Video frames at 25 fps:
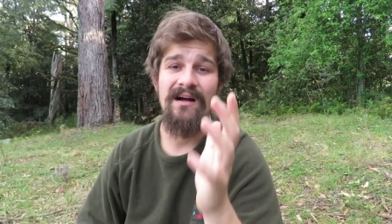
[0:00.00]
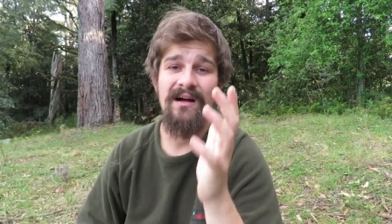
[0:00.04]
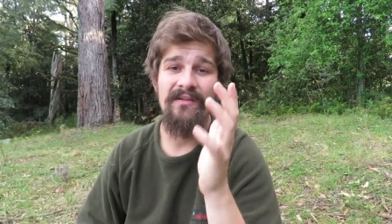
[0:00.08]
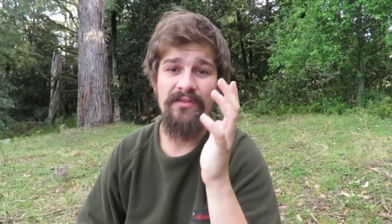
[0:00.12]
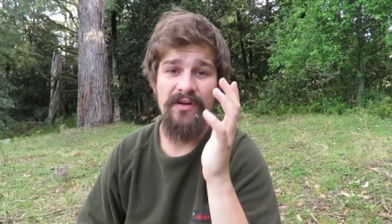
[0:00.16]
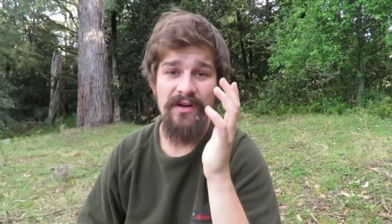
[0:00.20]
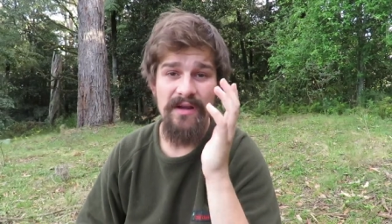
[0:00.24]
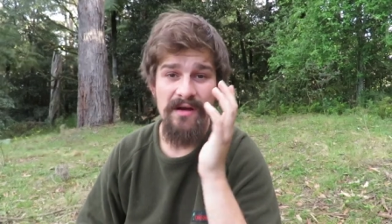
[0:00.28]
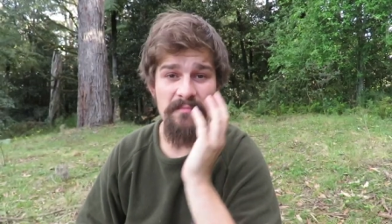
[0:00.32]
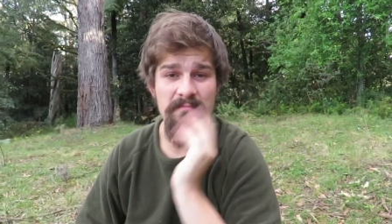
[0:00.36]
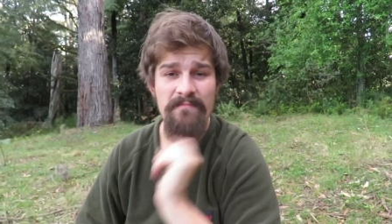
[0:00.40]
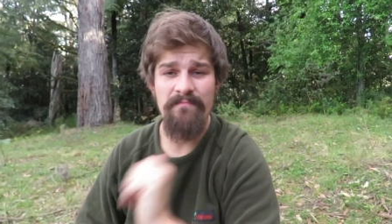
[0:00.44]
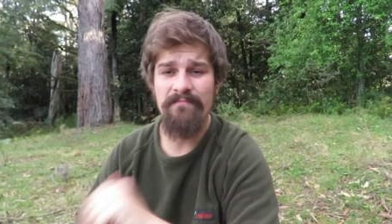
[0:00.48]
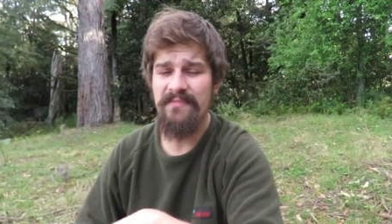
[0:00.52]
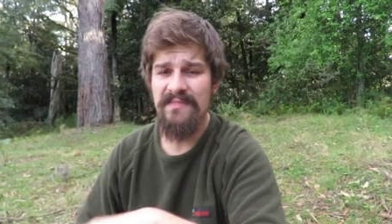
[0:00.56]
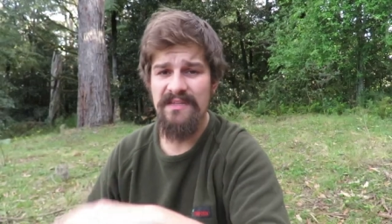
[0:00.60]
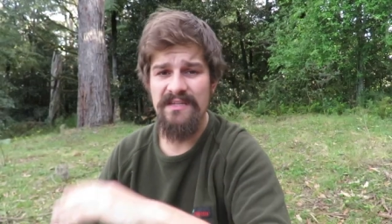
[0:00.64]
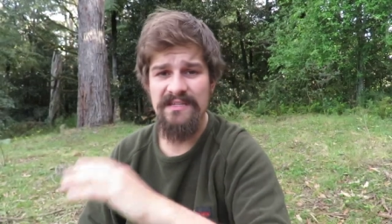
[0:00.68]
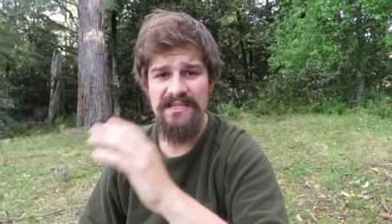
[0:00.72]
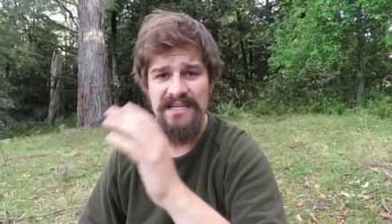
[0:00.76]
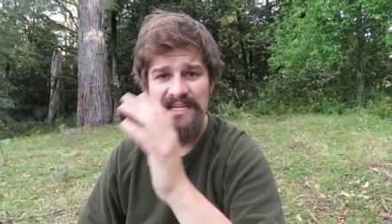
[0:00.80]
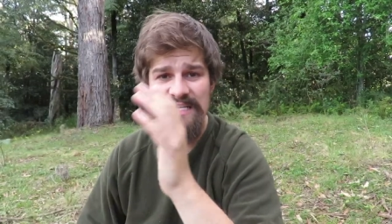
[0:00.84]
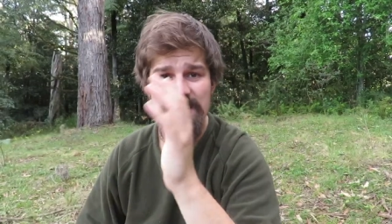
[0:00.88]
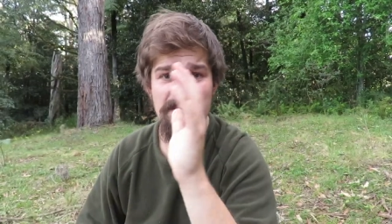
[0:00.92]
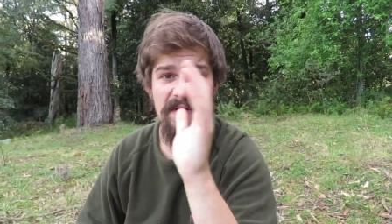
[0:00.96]
I've got a
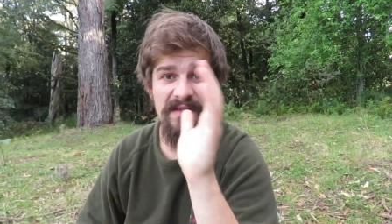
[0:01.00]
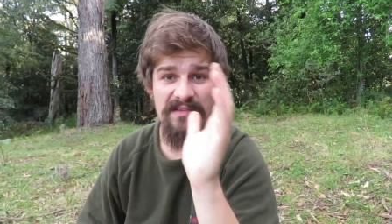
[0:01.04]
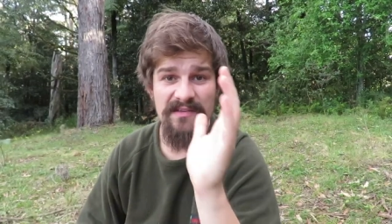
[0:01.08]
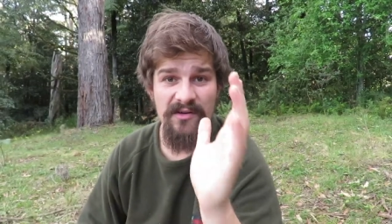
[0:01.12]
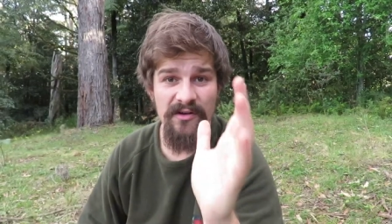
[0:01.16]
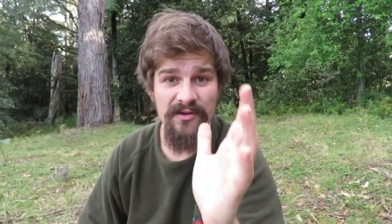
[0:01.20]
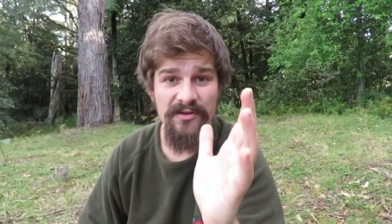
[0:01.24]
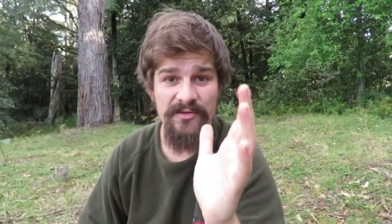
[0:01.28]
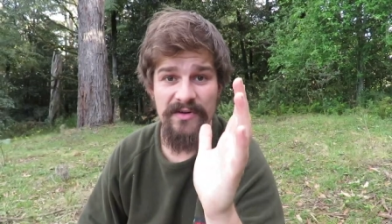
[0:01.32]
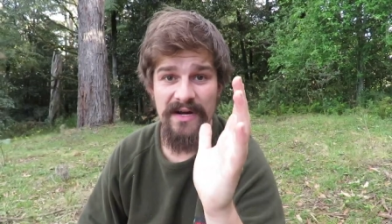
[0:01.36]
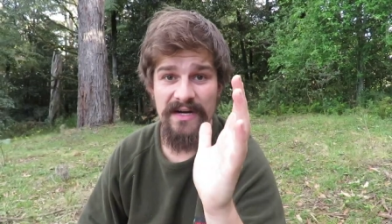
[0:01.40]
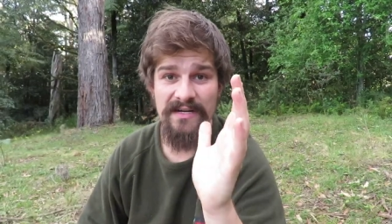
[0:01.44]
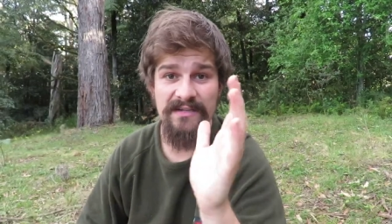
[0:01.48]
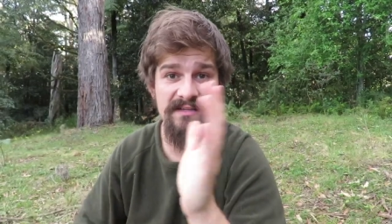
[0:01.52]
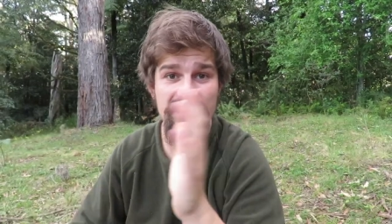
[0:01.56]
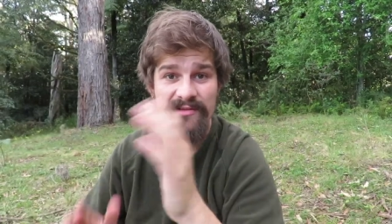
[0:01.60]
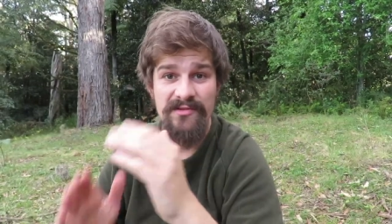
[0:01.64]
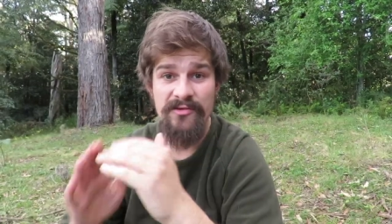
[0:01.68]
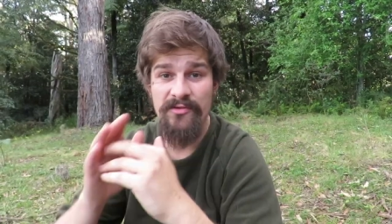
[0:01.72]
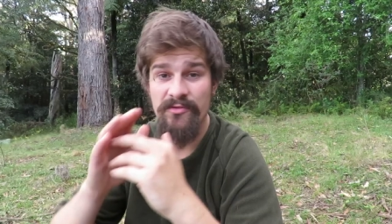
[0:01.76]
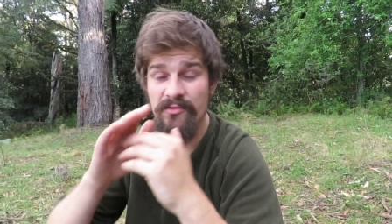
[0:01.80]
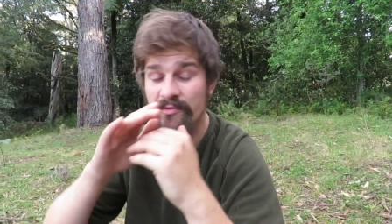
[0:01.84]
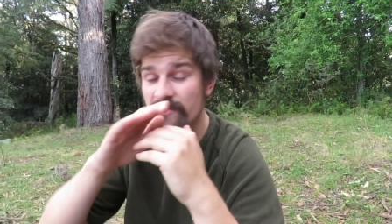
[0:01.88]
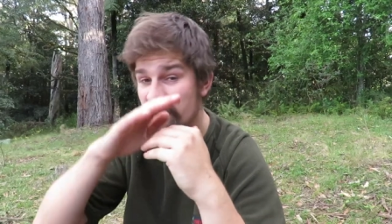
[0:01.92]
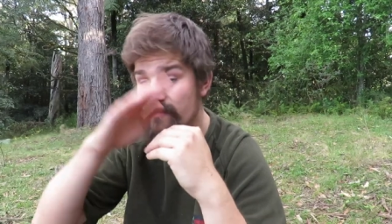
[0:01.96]
six month contract to
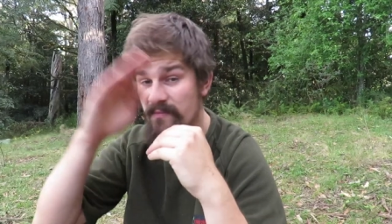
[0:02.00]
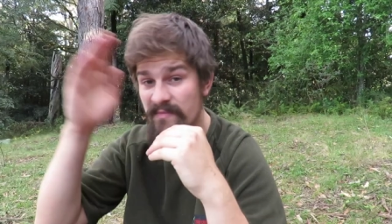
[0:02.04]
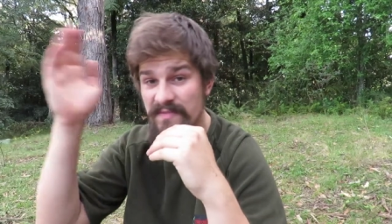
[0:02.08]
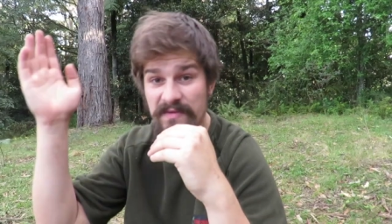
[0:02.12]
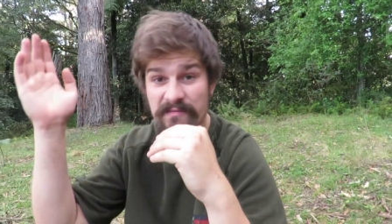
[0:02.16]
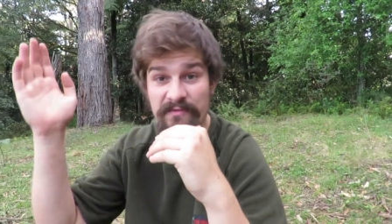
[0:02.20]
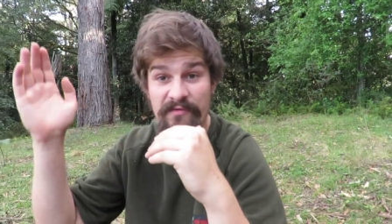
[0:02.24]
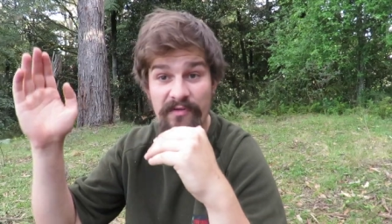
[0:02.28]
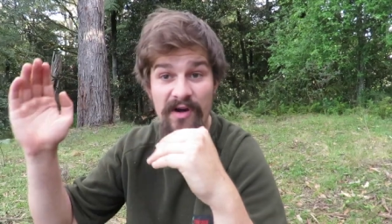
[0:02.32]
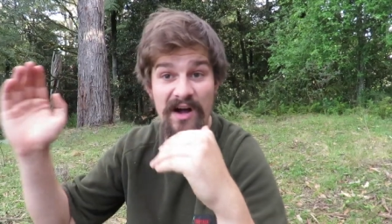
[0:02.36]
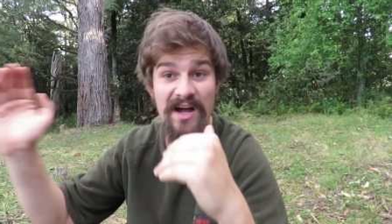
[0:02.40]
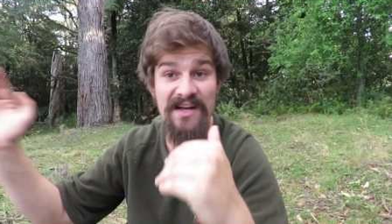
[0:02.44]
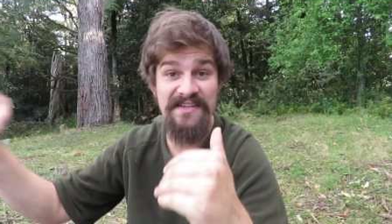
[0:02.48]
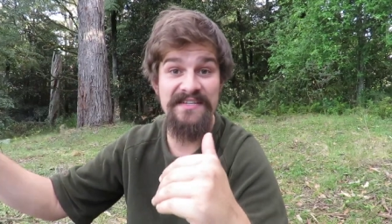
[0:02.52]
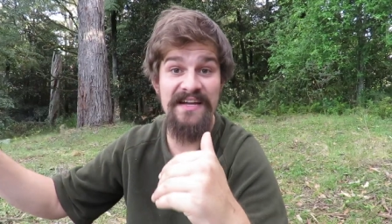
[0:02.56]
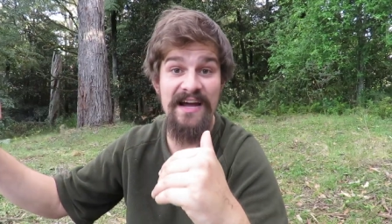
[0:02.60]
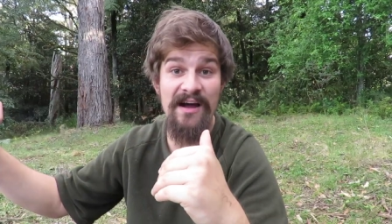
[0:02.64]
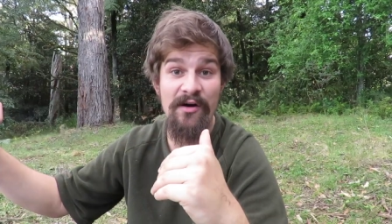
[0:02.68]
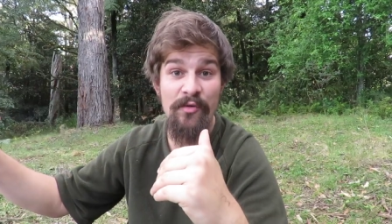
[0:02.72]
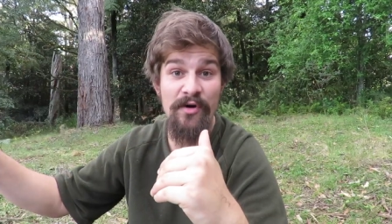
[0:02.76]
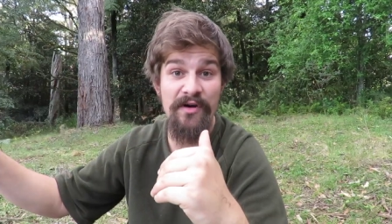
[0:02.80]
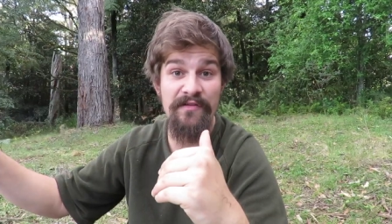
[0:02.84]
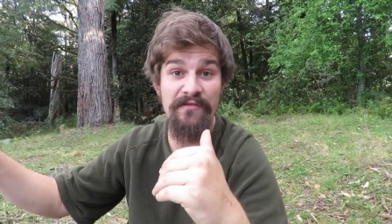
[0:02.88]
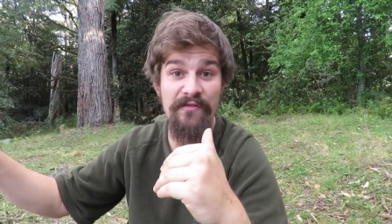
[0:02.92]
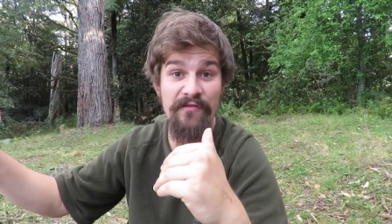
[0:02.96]
do some fire
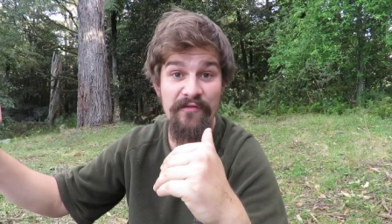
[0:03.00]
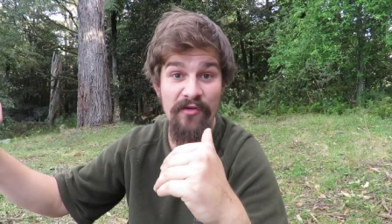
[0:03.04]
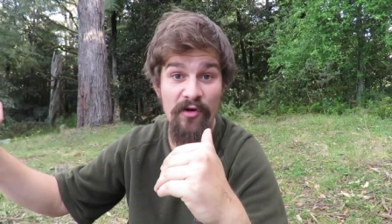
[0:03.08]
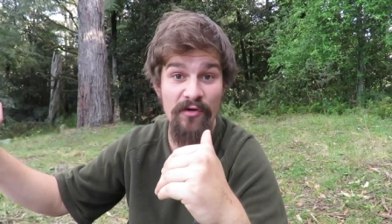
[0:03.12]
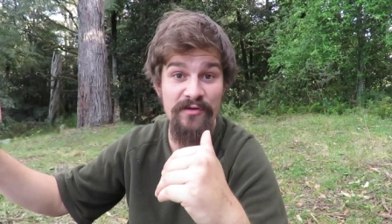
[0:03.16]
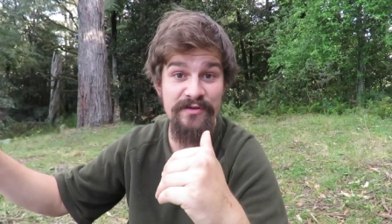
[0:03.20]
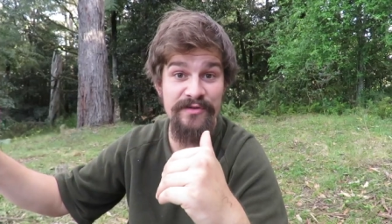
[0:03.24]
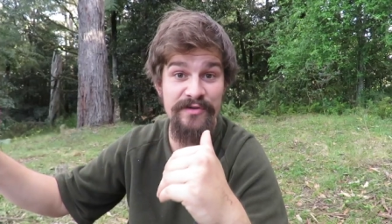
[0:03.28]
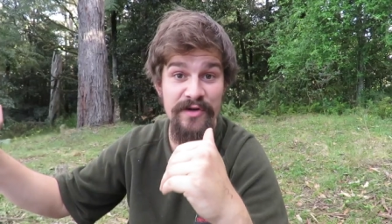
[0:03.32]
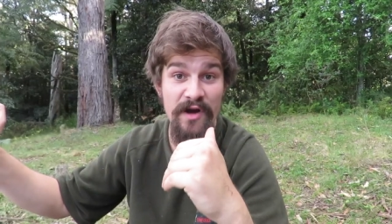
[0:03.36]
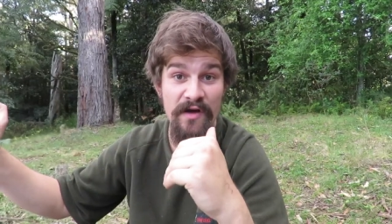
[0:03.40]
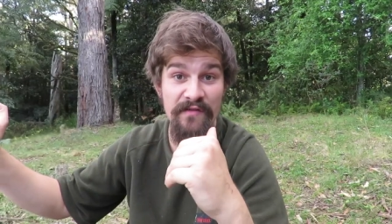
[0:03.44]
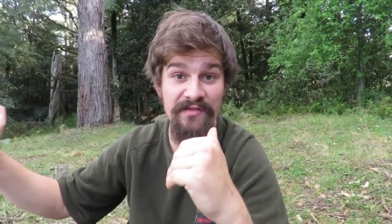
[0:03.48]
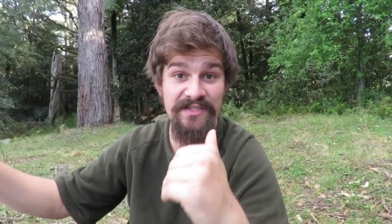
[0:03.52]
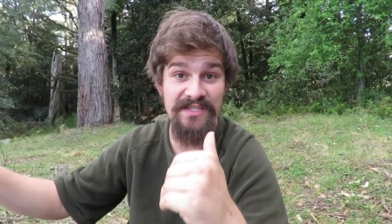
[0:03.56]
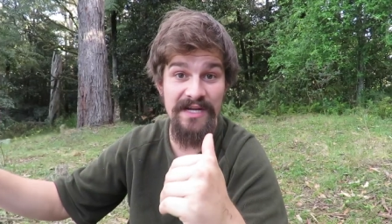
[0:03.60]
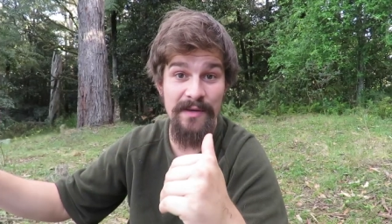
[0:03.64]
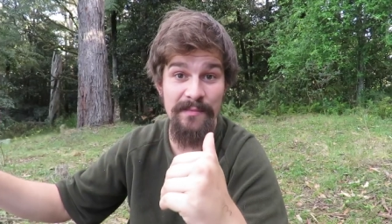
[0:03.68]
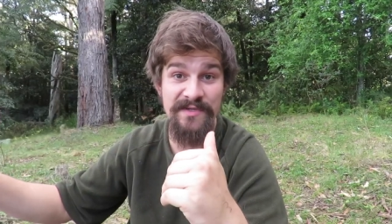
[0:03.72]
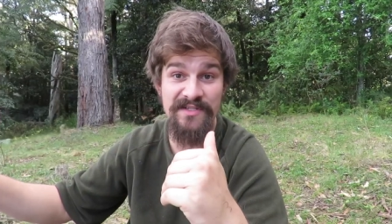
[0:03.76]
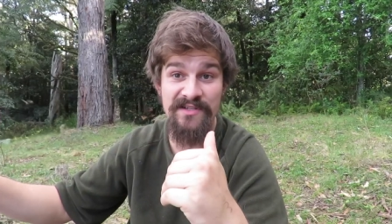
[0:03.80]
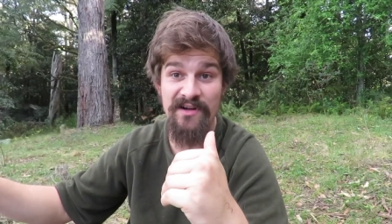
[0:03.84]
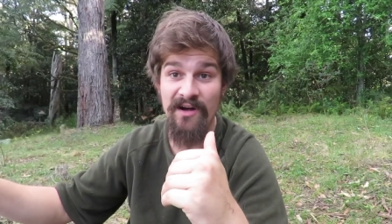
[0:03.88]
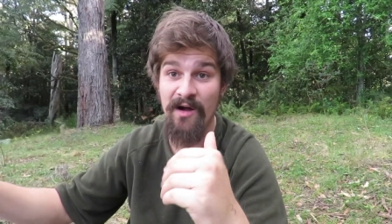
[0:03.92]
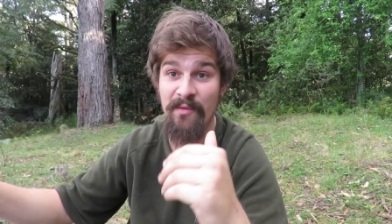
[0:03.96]
tower work for forestry over
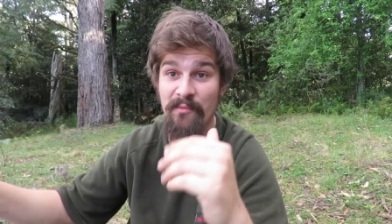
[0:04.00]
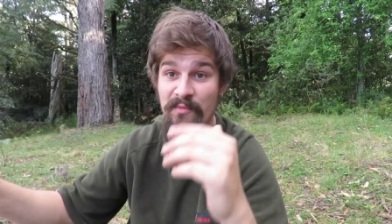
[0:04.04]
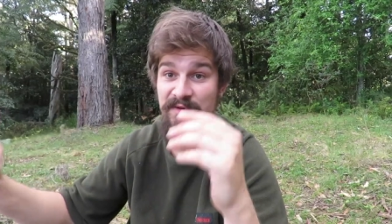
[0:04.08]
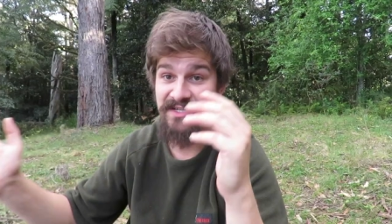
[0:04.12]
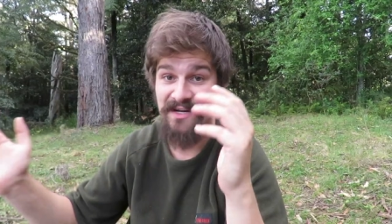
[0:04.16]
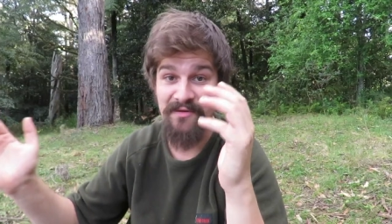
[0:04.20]
summertime,